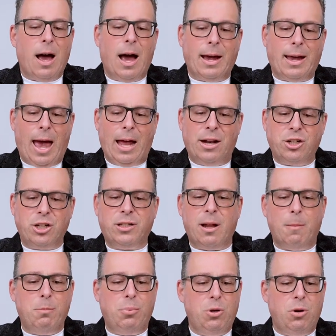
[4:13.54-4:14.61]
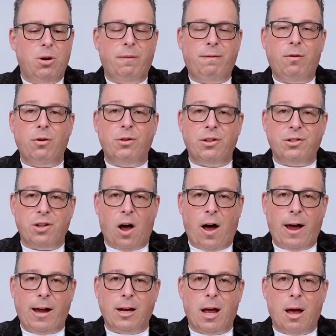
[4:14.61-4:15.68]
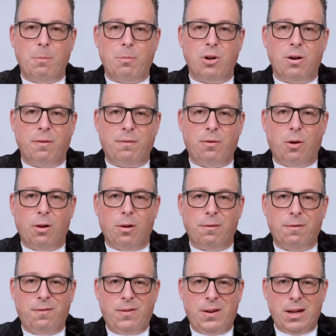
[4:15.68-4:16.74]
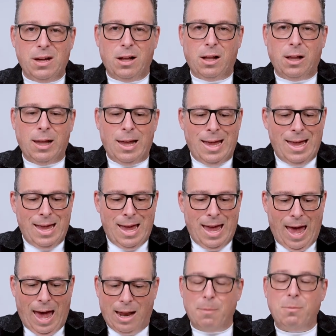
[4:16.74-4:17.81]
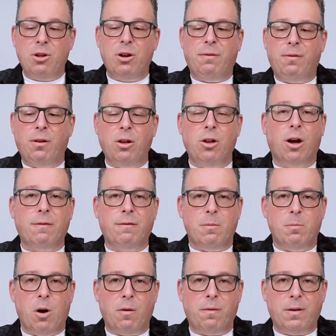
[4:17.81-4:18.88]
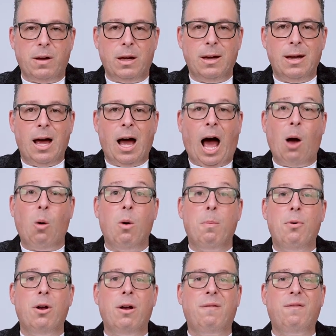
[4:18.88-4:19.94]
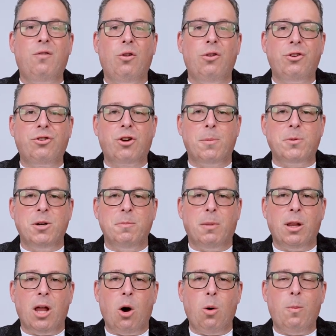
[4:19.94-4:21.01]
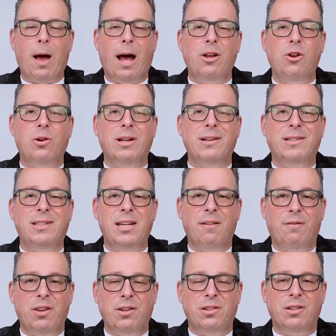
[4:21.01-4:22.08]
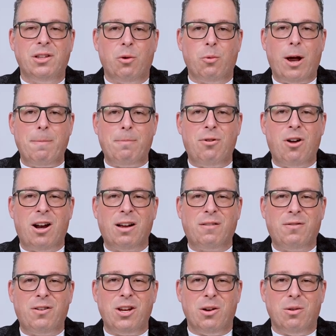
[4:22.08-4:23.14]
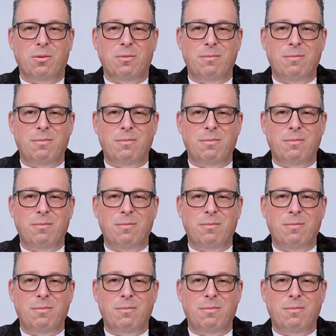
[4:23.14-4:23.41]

Again, just a beautiful design, a beautiful feel, and a beautiful look from Mophie. I will put a full description below and you can see if this is the right product for you.